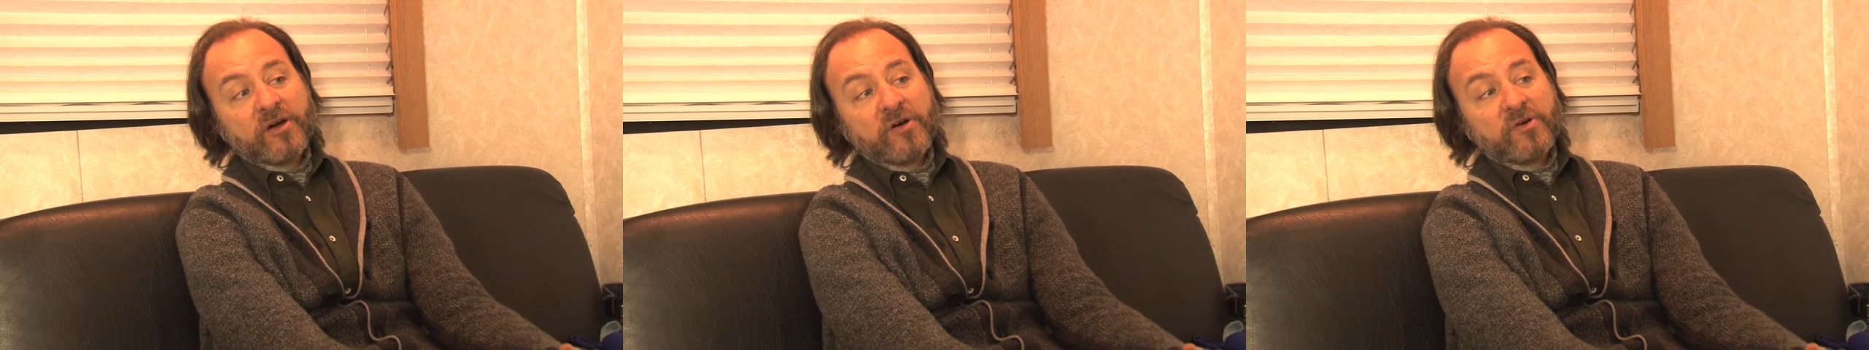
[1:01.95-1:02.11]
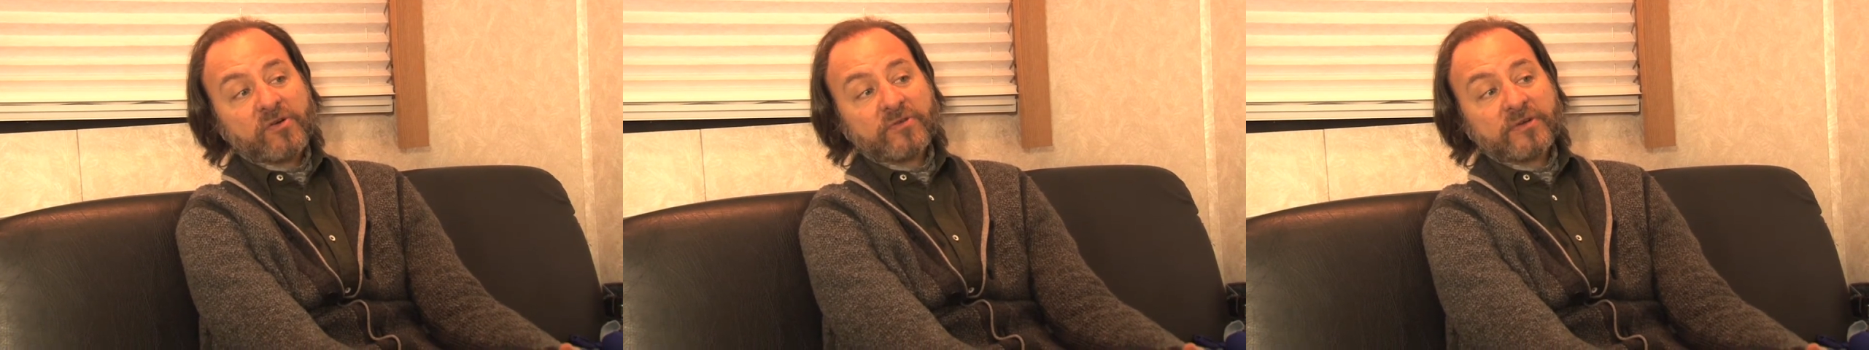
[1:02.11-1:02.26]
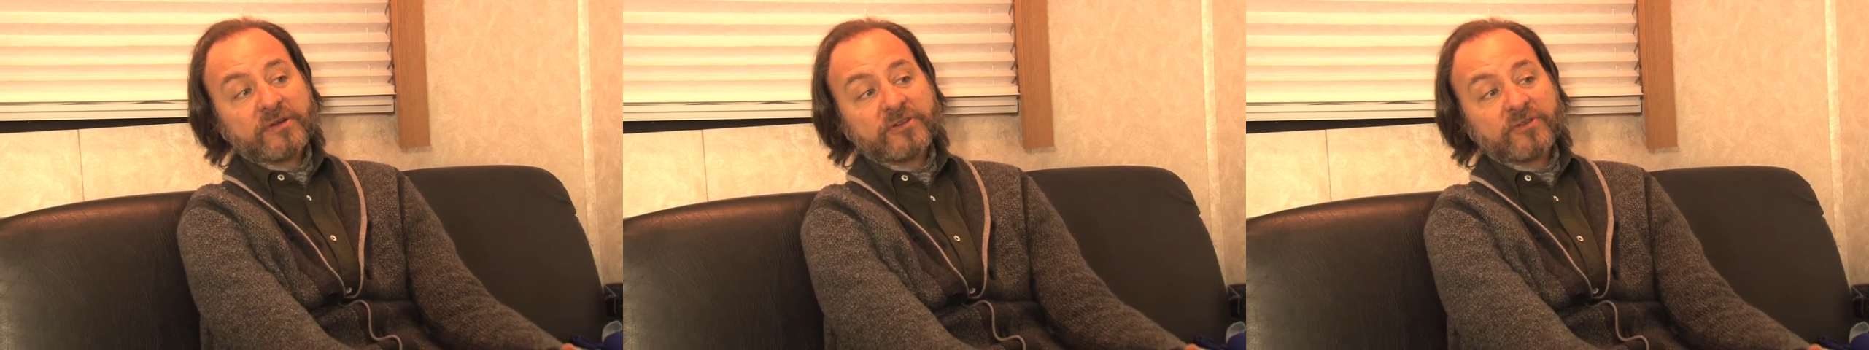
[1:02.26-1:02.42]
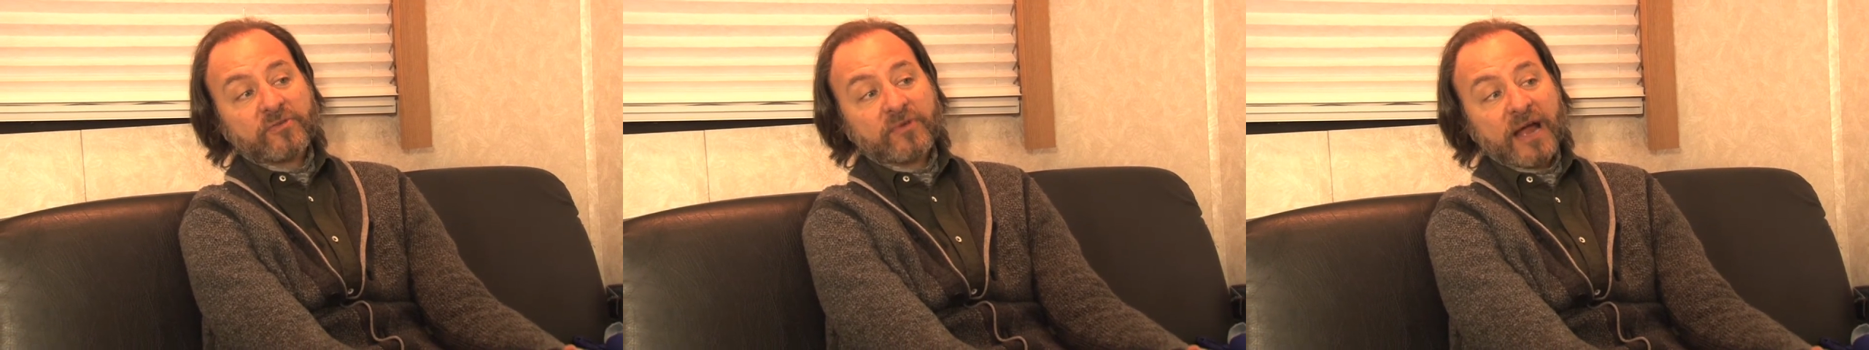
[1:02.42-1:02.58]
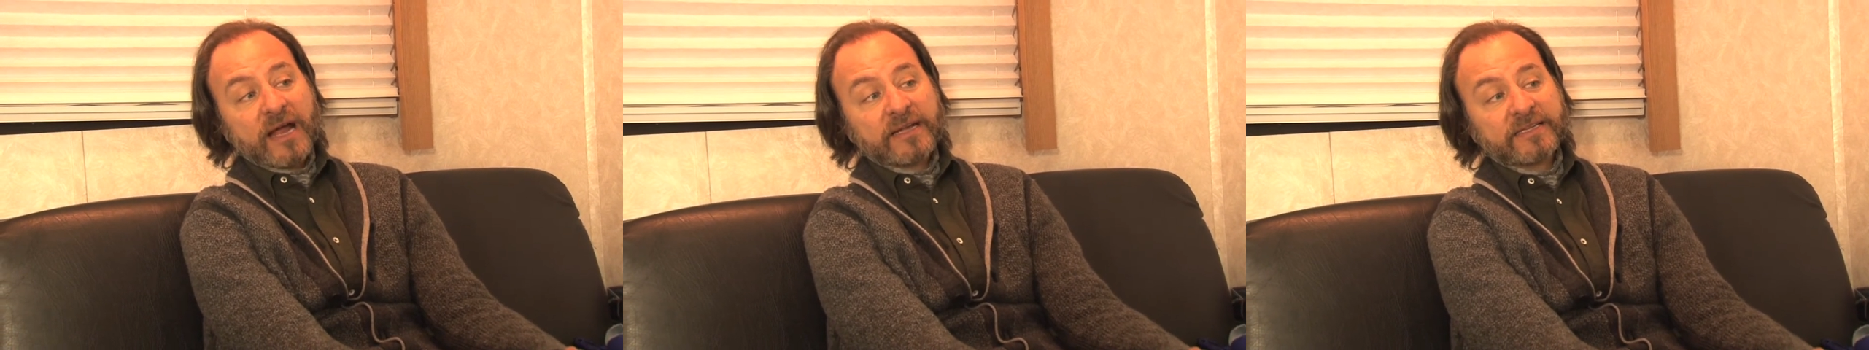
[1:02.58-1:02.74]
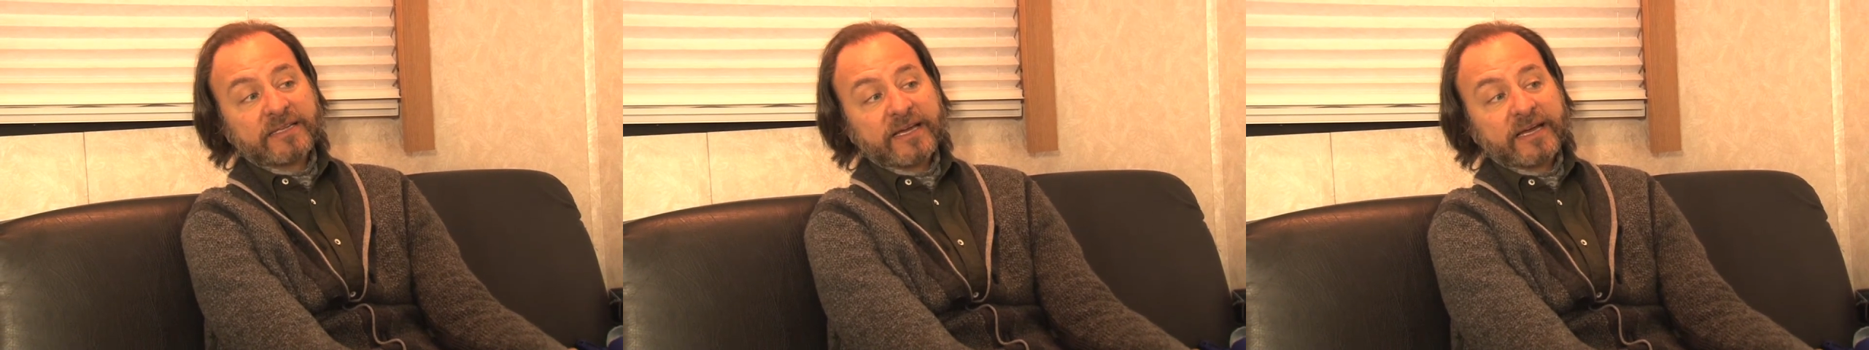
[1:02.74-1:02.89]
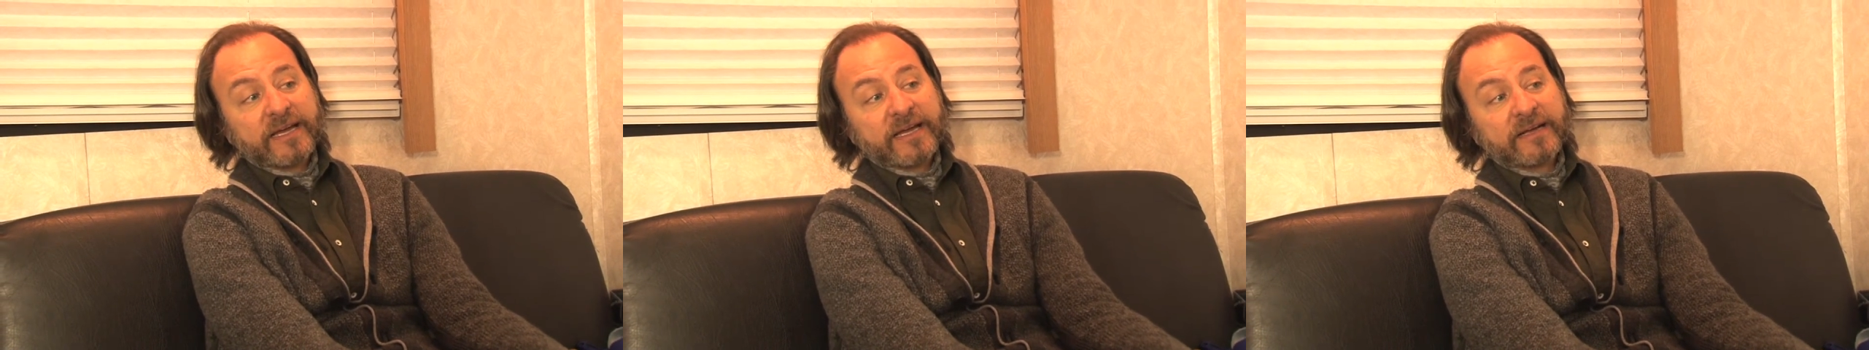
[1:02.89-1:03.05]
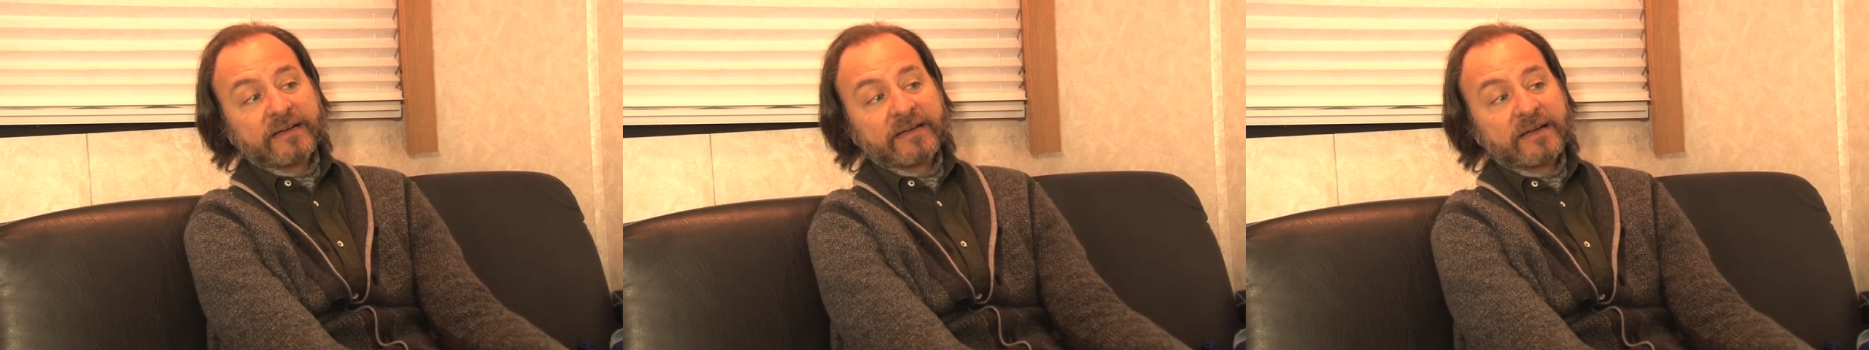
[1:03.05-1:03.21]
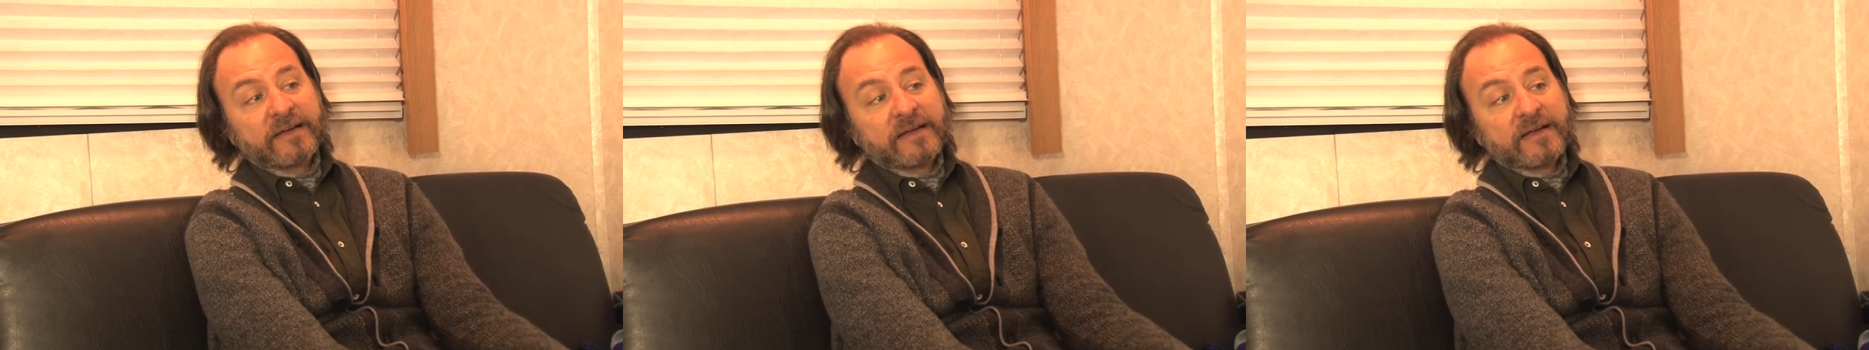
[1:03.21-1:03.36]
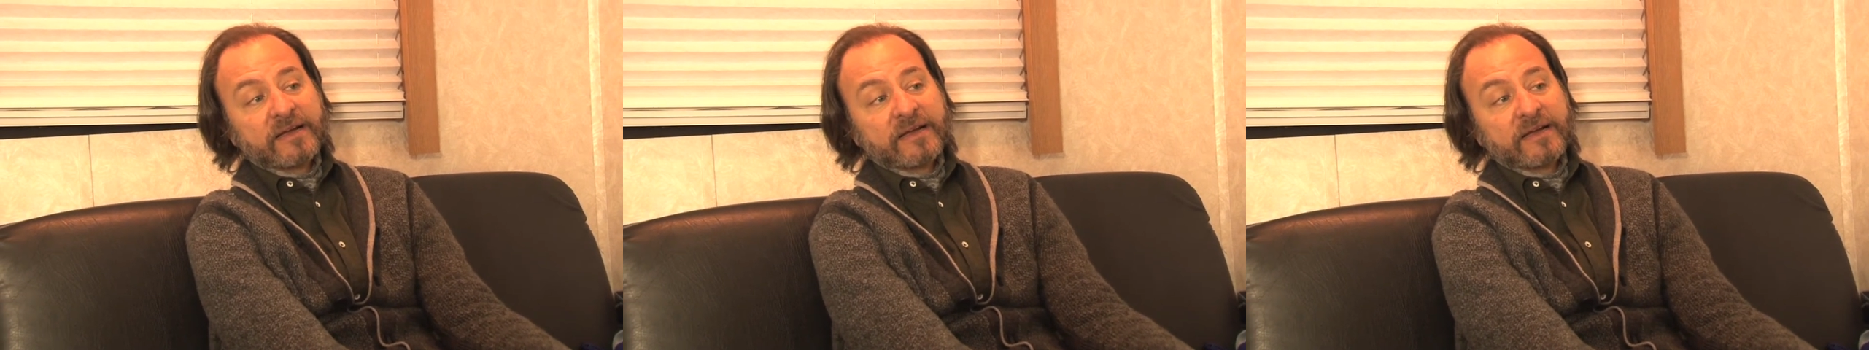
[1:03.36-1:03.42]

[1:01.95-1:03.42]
own directing,